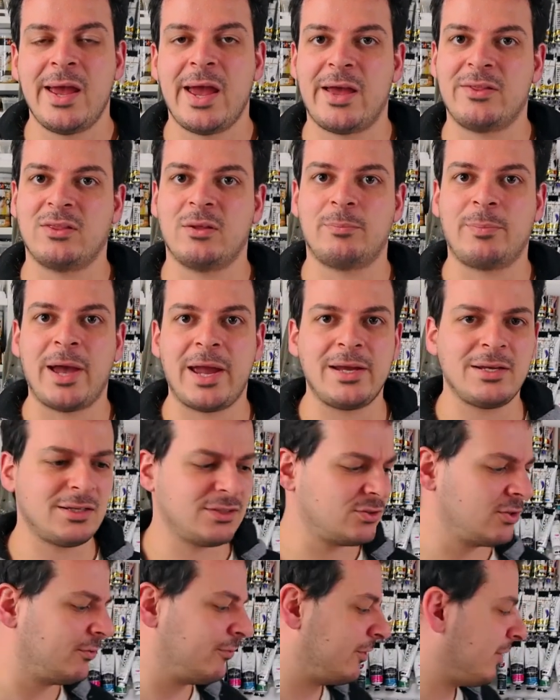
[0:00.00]
And the paint
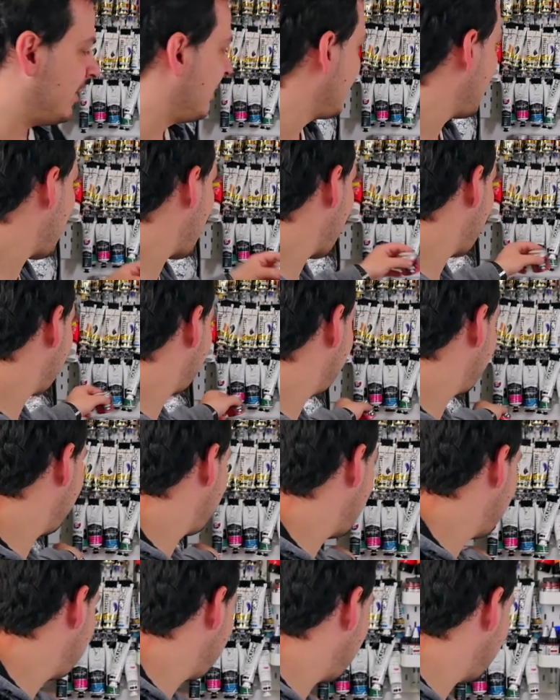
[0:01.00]
is often going to have
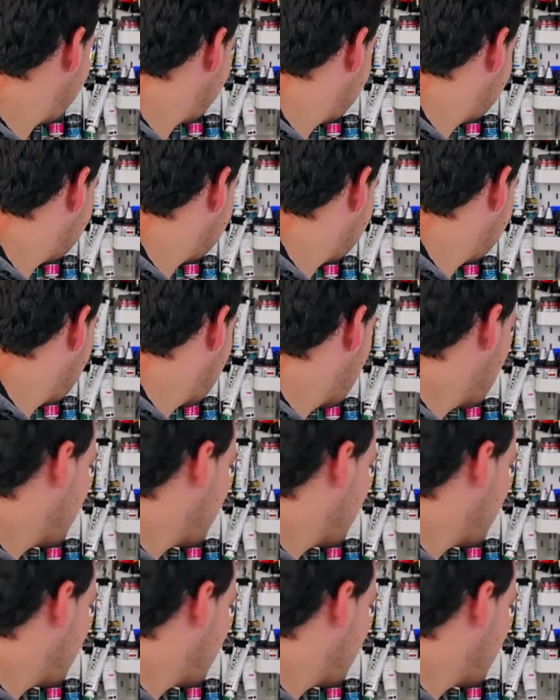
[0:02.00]
their pigments